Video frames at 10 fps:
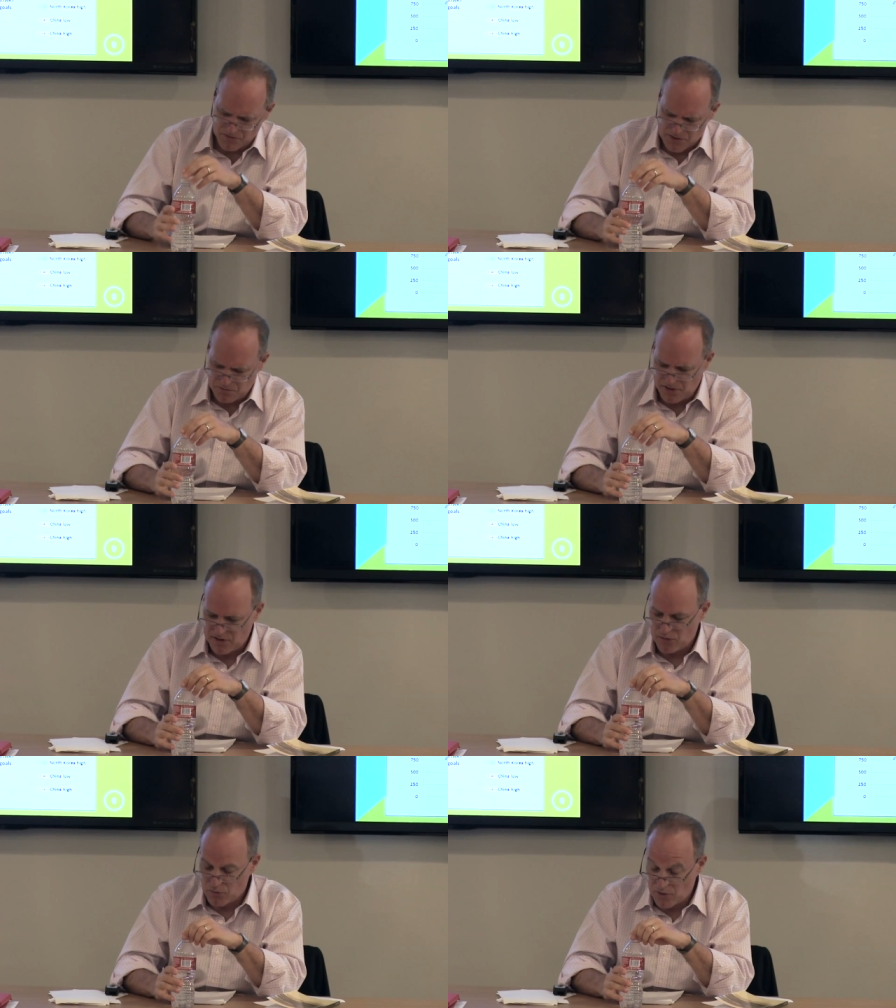of
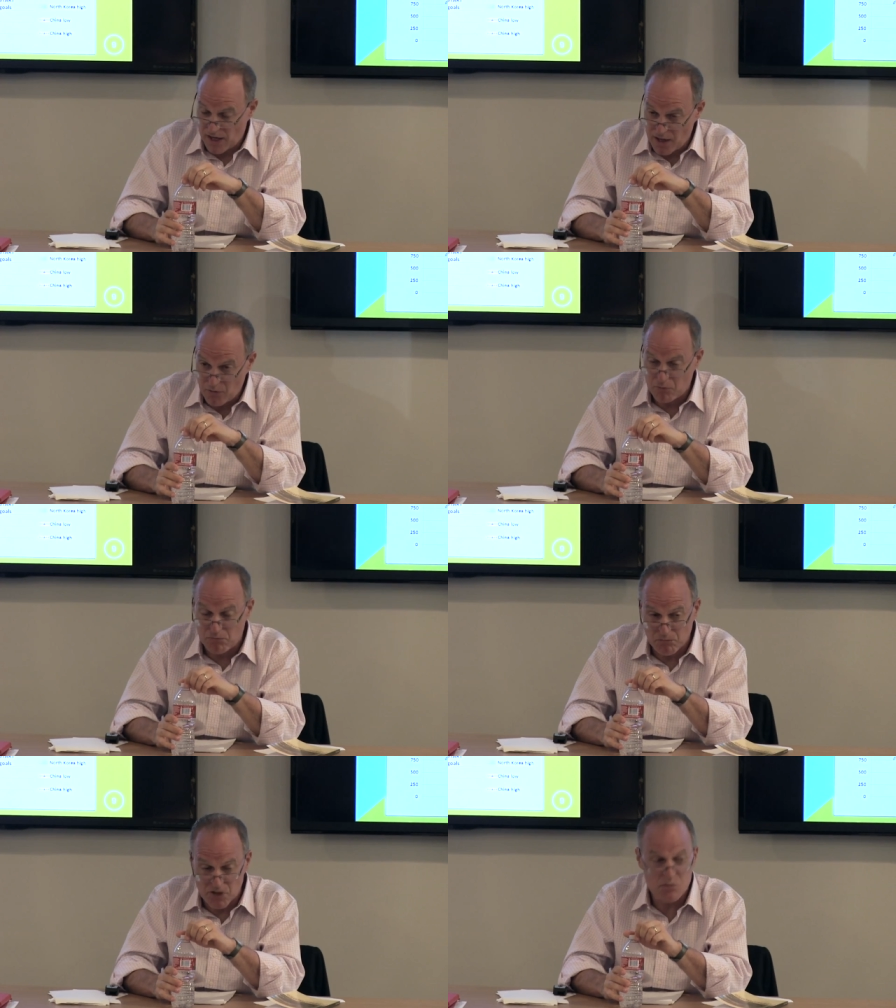explaining, well,
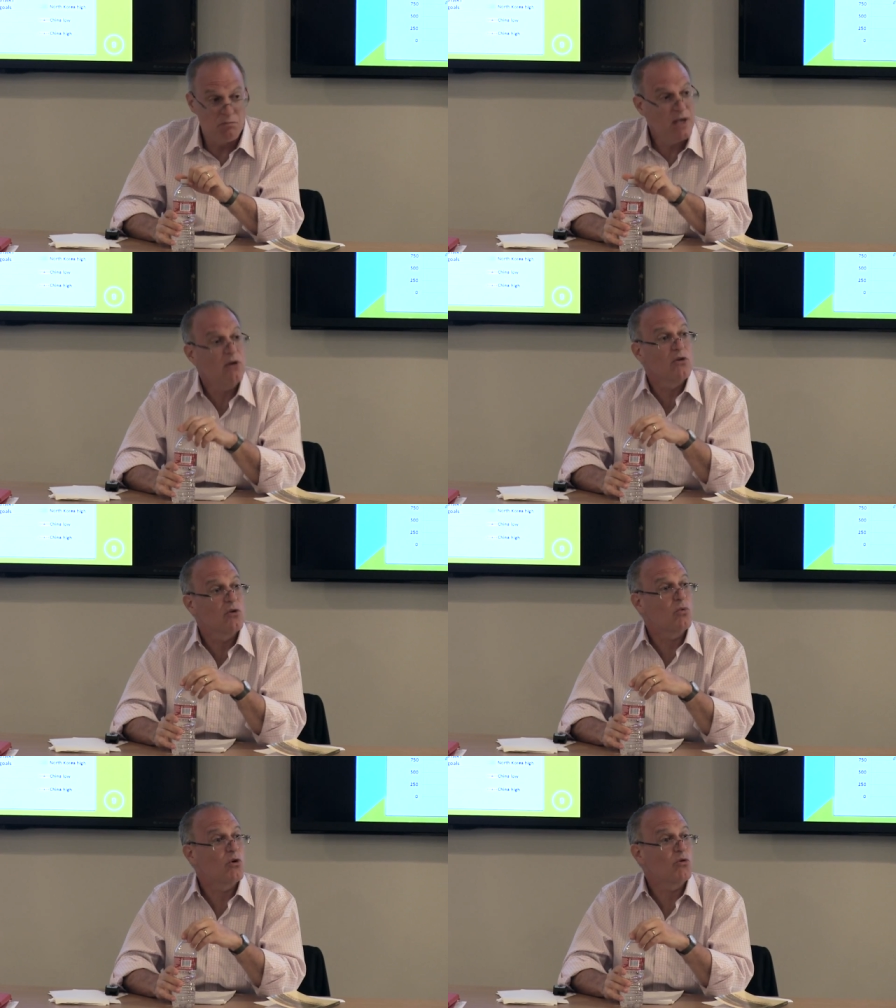how much better
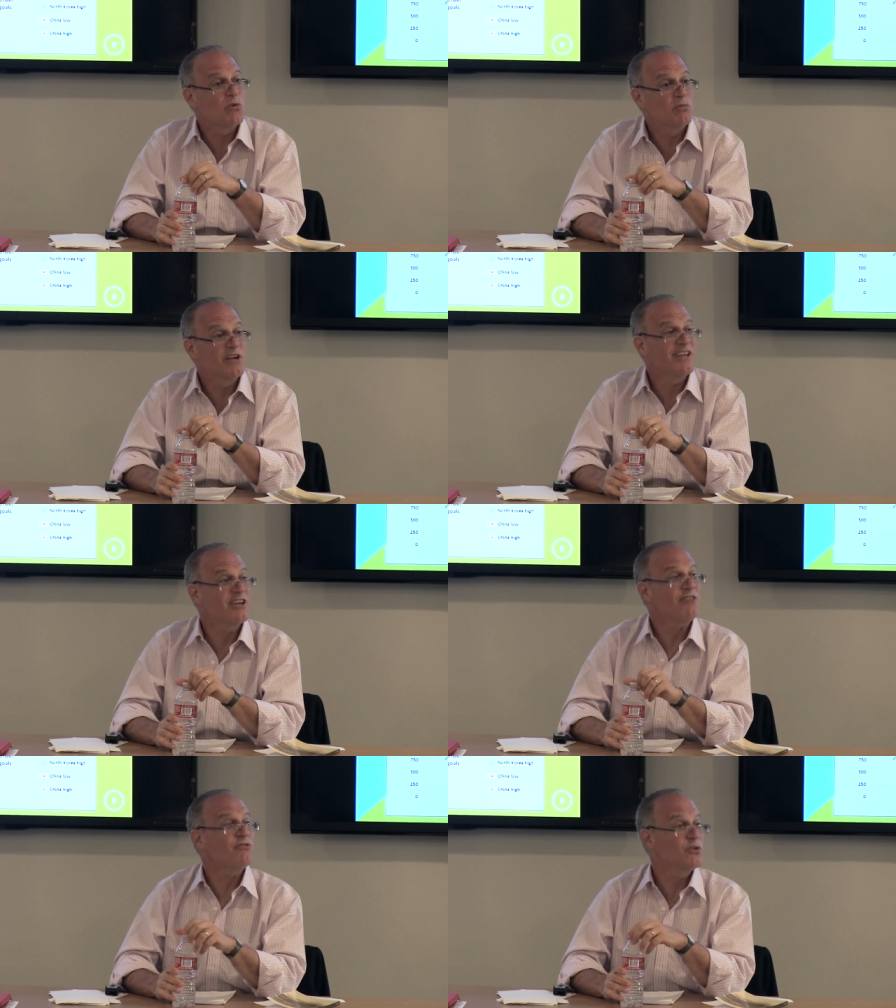the world would be
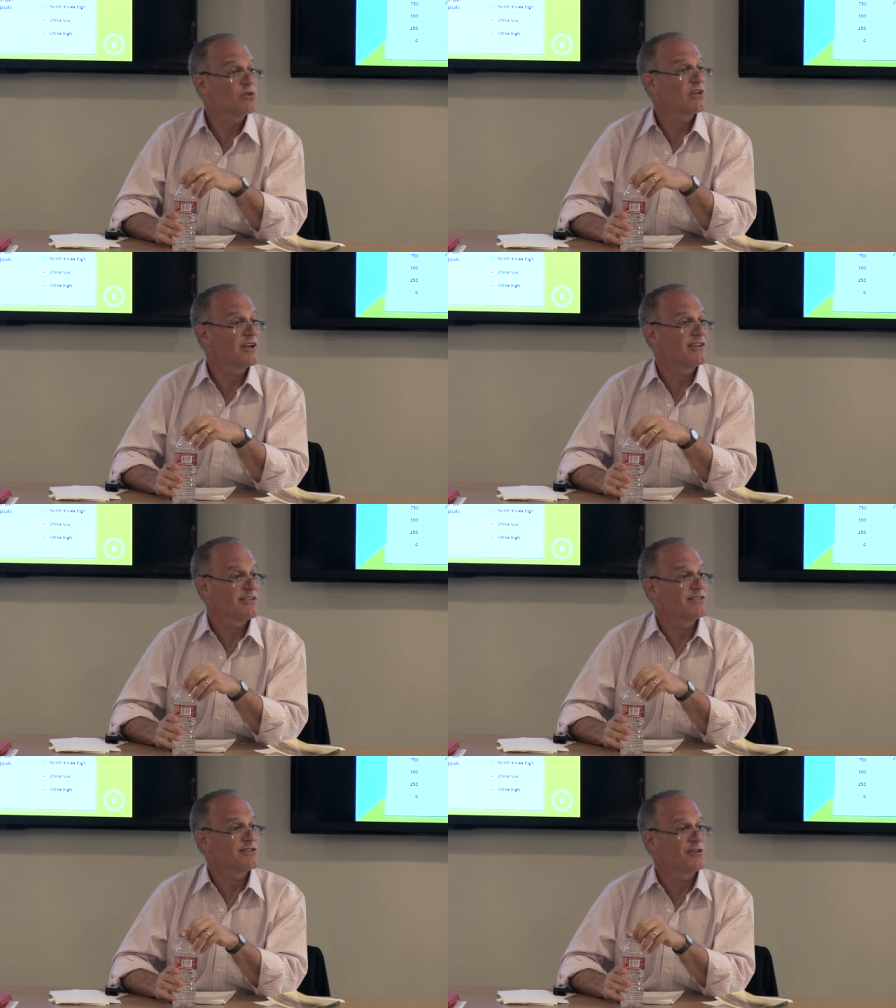if you could get
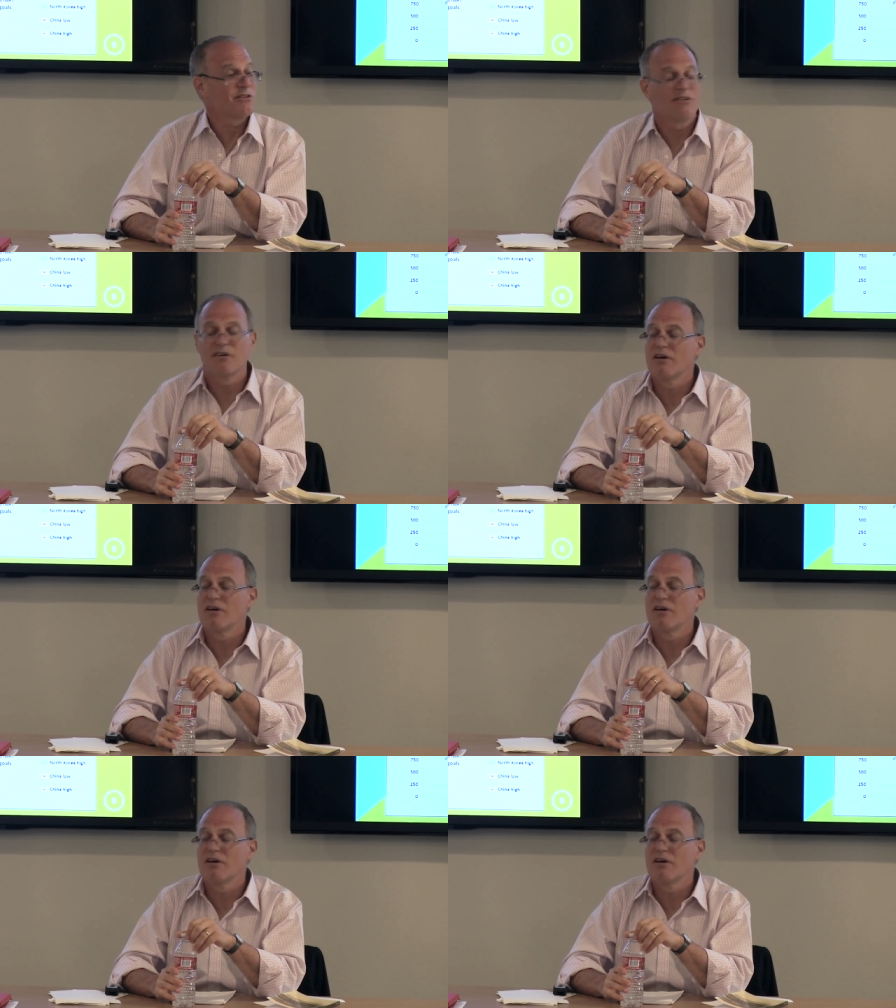this thing.